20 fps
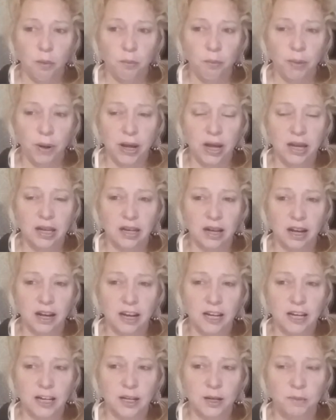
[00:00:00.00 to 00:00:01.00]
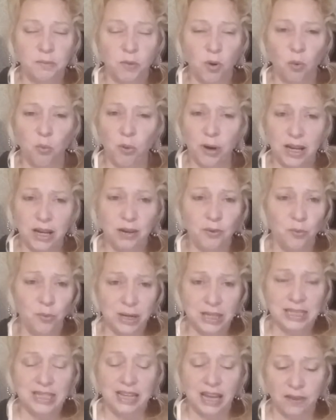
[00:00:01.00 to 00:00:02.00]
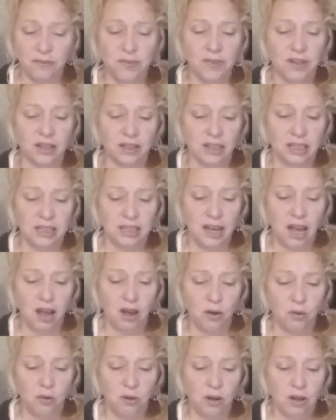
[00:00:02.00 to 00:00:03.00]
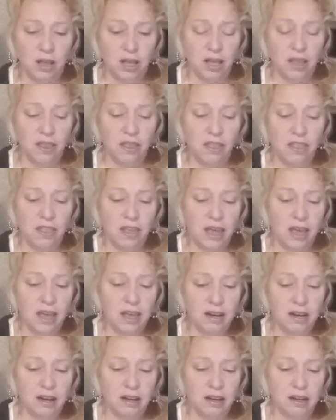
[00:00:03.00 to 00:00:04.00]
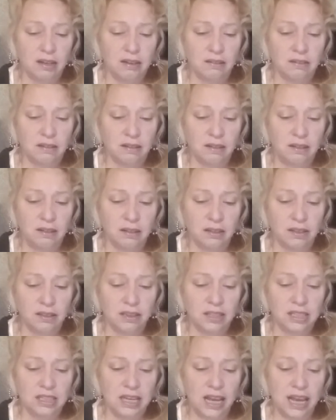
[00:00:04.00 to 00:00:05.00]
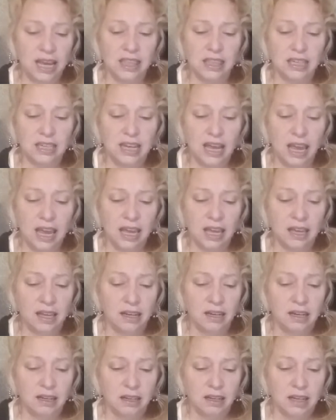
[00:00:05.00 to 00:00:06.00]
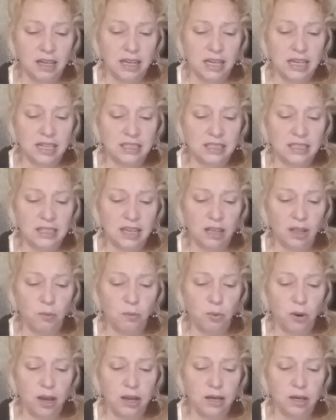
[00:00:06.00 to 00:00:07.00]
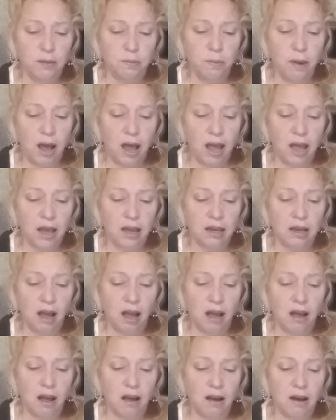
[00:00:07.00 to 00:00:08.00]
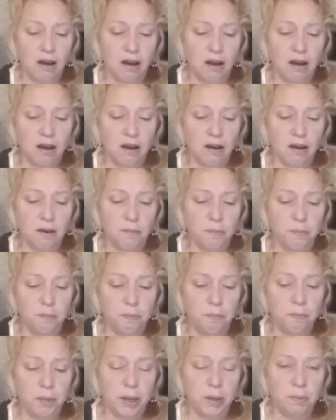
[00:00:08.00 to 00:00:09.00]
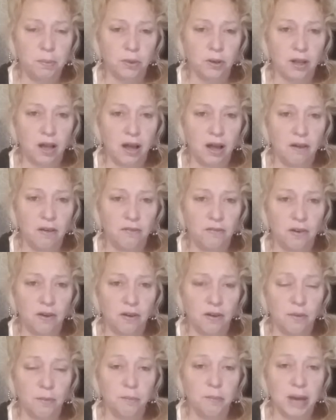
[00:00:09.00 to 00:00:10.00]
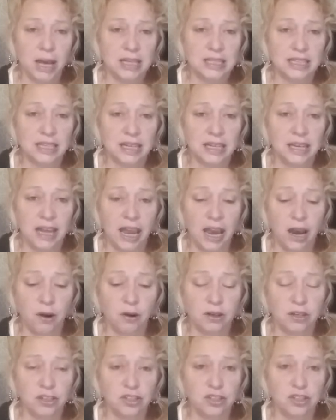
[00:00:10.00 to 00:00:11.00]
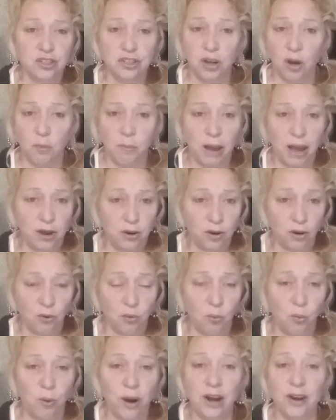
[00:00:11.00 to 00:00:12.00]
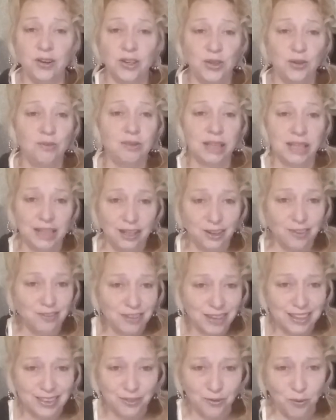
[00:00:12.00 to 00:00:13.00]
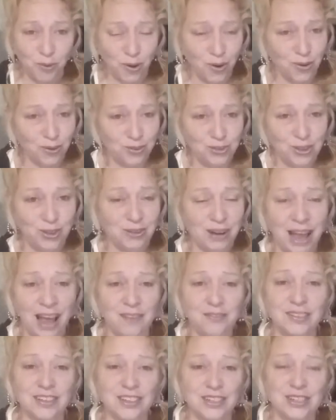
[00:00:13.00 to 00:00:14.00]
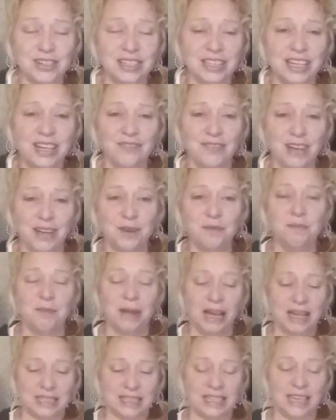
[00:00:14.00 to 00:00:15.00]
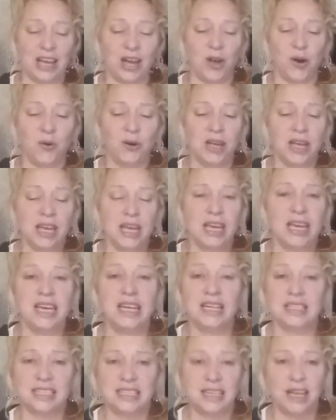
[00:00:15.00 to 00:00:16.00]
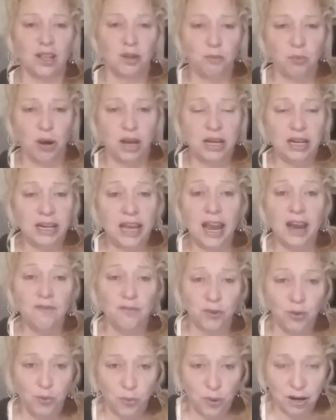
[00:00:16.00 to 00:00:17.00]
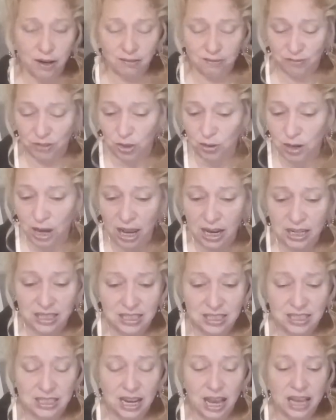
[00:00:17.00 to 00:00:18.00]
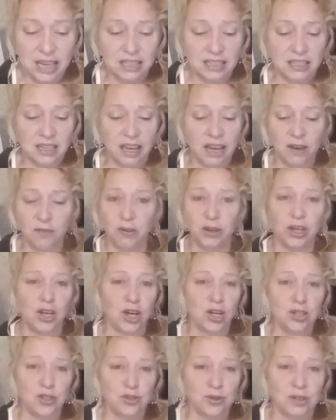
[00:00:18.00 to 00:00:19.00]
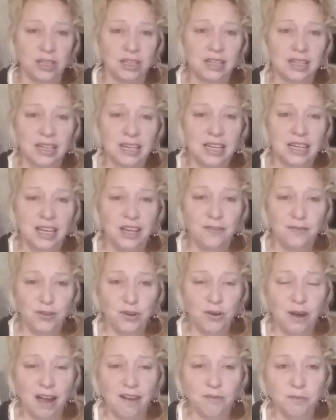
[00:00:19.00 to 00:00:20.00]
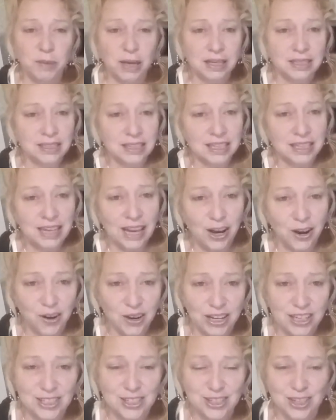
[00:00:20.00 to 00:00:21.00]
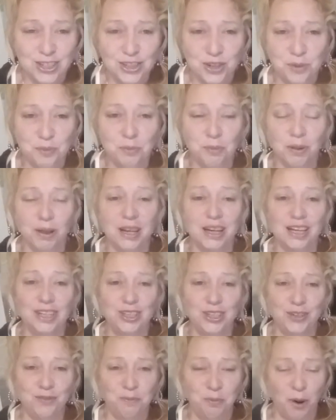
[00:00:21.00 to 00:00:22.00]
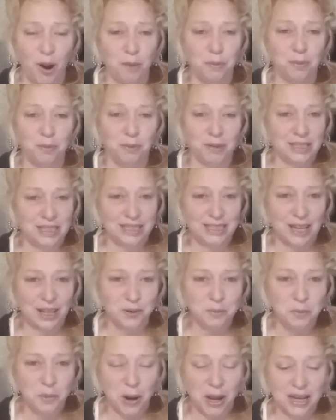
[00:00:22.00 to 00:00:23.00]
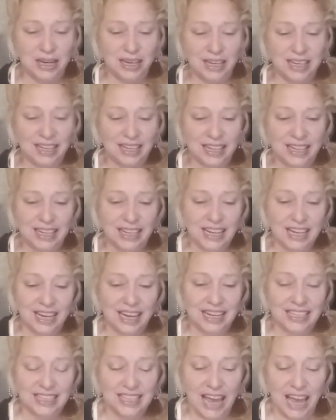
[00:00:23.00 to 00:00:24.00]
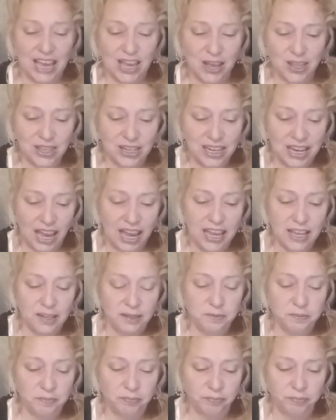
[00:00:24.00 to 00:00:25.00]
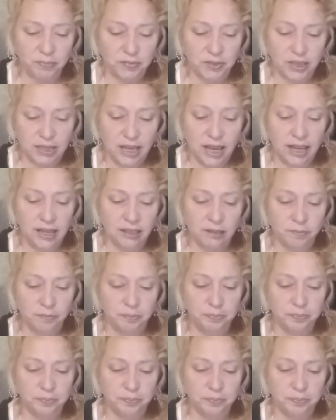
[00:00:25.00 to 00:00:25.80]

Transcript: But we definitely know that the Day of the Dead is celebrated by people of Mexican heritage, no matter where you live in the world. You don't have to just live in Mexico. It is celebrated everywhere, United States, every country. If you have Mexican heritage in your blood, you're probably celebrating Day of the Dead, okay?